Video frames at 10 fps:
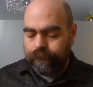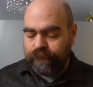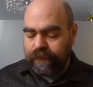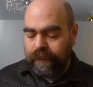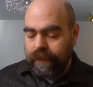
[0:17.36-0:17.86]

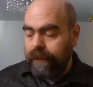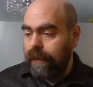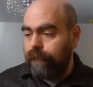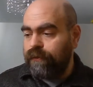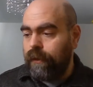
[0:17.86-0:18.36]
Today
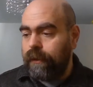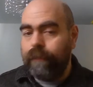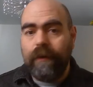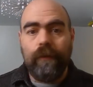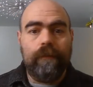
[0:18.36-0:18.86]
I'm talking
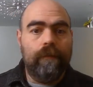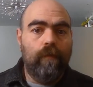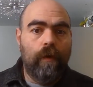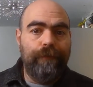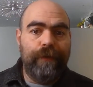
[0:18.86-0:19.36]
about
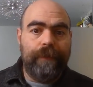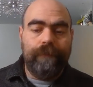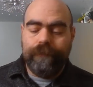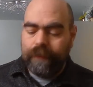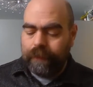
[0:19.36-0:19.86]
Wolfen,
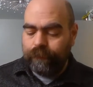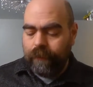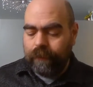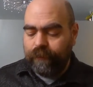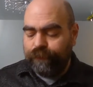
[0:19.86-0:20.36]
and I'm
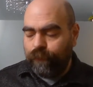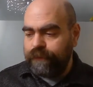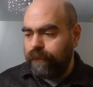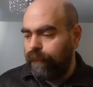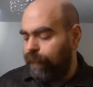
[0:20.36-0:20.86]
talking about the
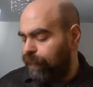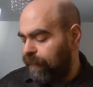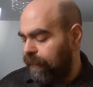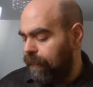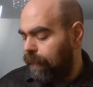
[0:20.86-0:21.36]
force that I'm going to be
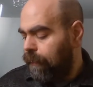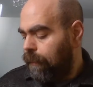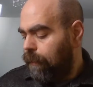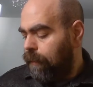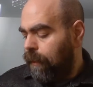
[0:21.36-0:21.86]
playing
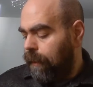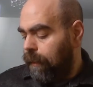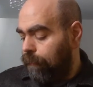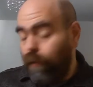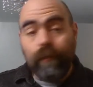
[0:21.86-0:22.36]

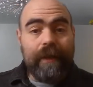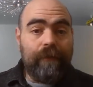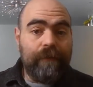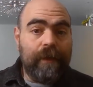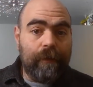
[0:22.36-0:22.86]
when we
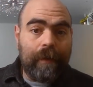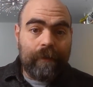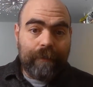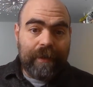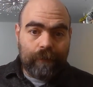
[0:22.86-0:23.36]
actually get around
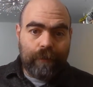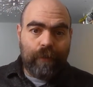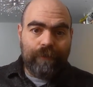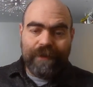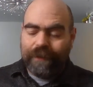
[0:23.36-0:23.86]
to the Battle
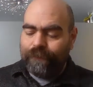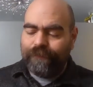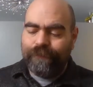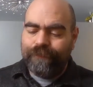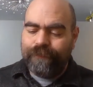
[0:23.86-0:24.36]
Report videos.